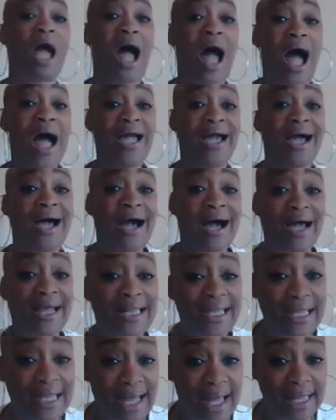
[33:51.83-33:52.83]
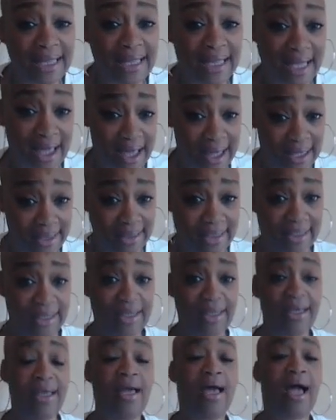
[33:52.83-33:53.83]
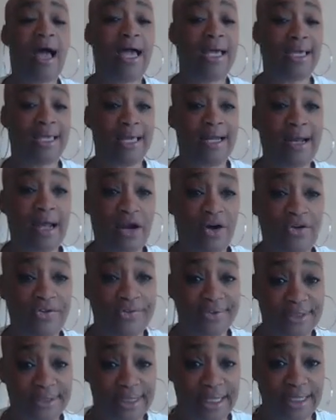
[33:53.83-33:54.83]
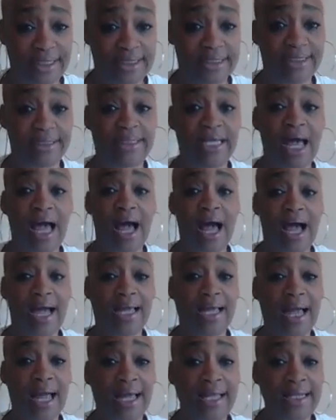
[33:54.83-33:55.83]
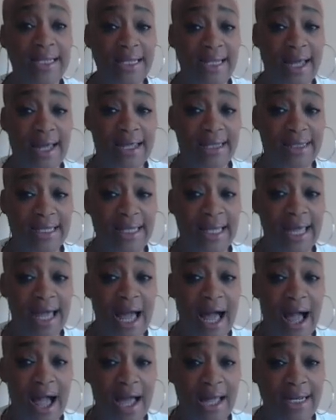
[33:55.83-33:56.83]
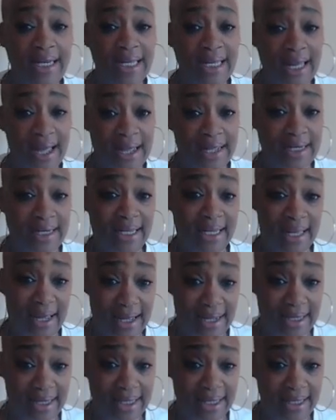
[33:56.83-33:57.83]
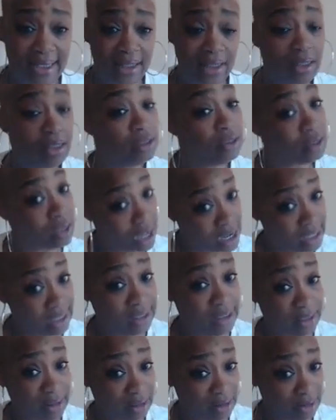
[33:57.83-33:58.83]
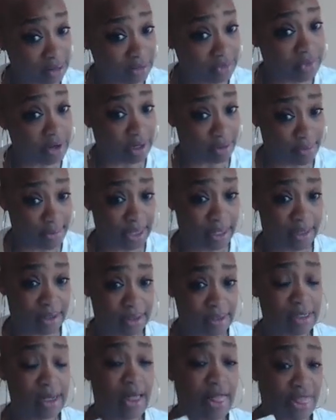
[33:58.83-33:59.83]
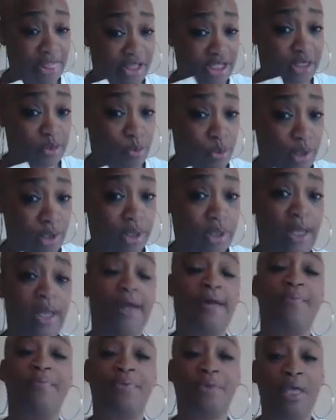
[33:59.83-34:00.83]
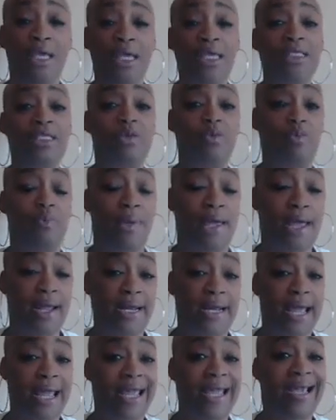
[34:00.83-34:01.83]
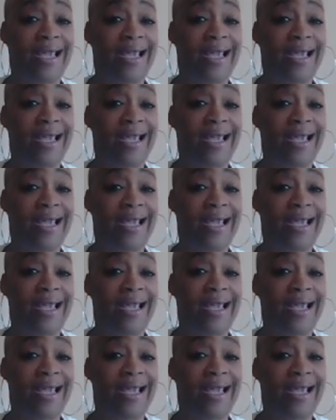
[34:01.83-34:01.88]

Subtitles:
I highly, highly, highly, I cannot overstate this. I highly, highly, highly, highly, highly, highly recommend this book. It's been a